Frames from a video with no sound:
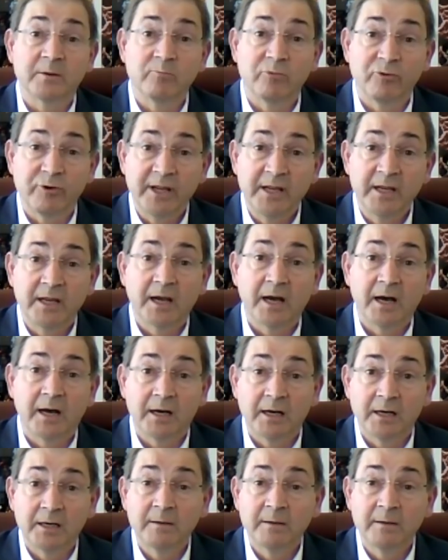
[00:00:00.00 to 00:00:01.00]
bring
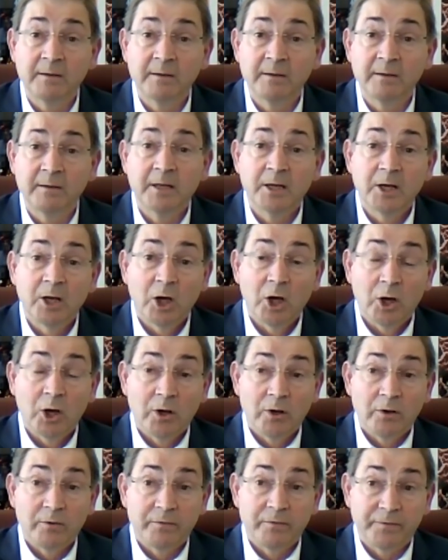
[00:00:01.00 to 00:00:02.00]
are,
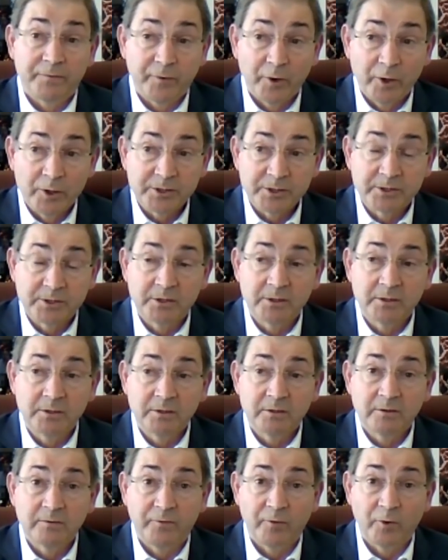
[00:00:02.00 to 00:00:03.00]
first,
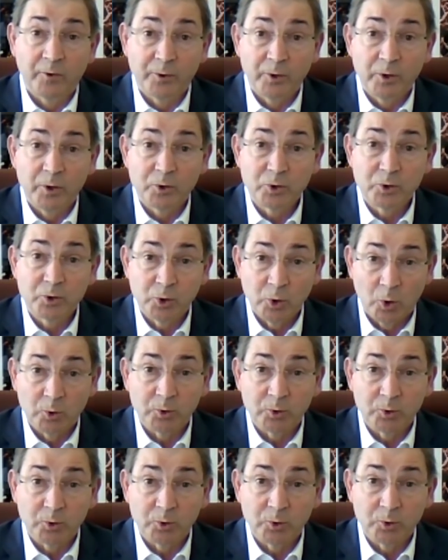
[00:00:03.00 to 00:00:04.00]
for the short
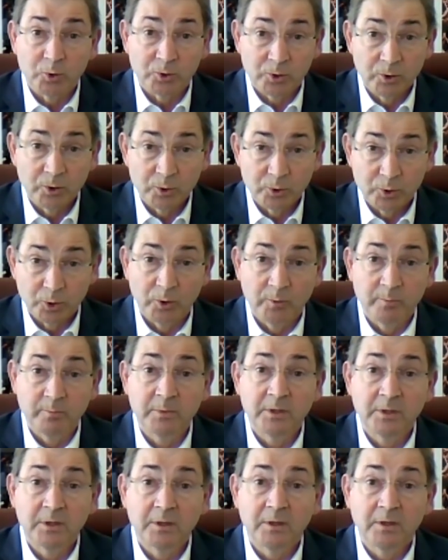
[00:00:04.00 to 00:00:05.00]
term,
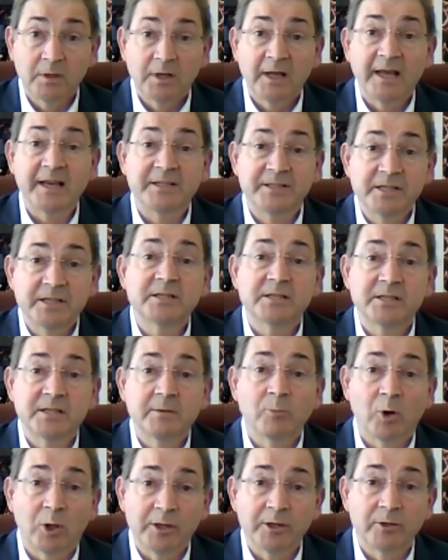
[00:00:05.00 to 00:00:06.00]
existing
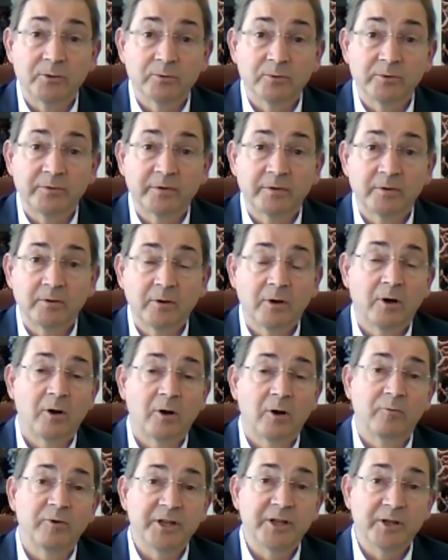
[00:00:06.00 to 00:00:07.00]
molecules
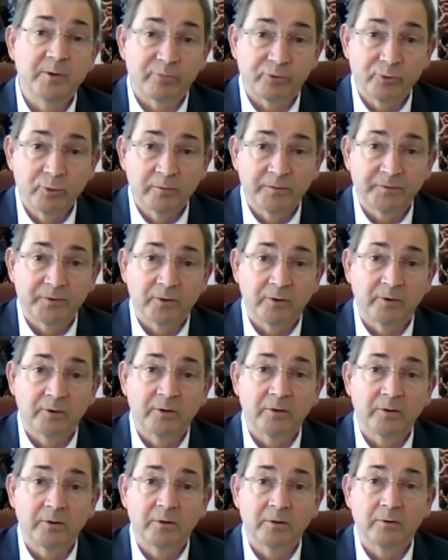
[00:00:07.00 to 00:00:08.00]
already approved
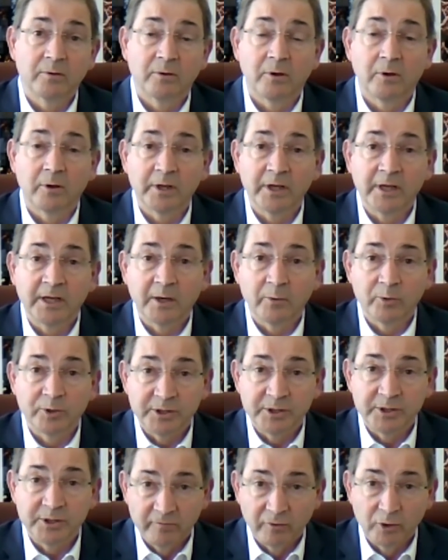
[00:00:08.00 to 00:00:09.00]
on or in our
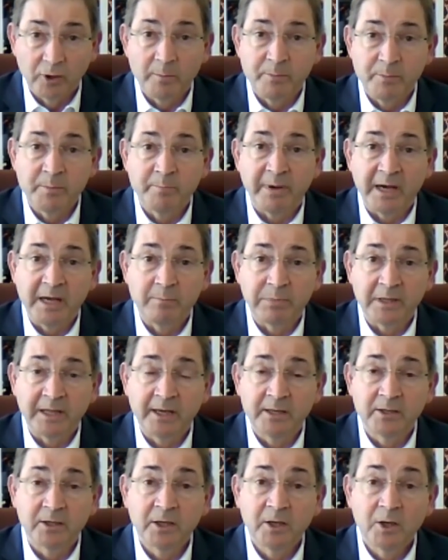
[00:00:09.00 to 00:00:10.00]
development
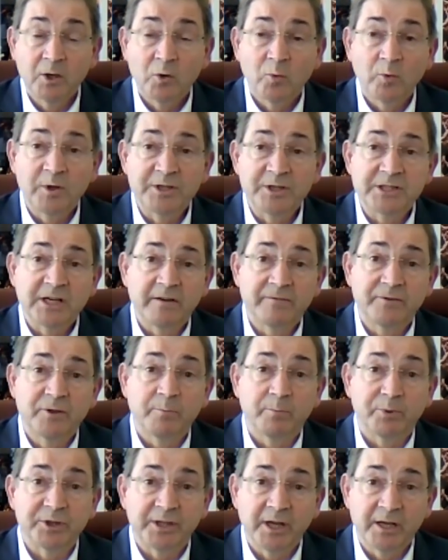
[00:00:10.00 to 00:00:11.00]
pipeline, which have the
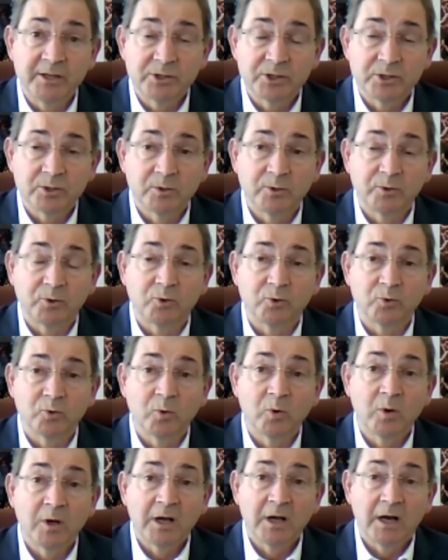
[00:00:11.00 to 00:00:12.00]
potential
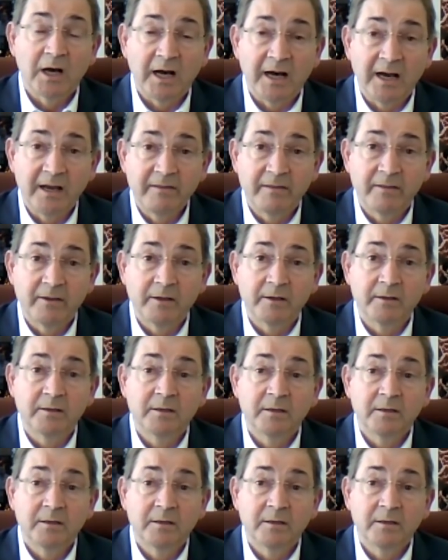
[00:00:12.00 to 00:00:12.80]
to either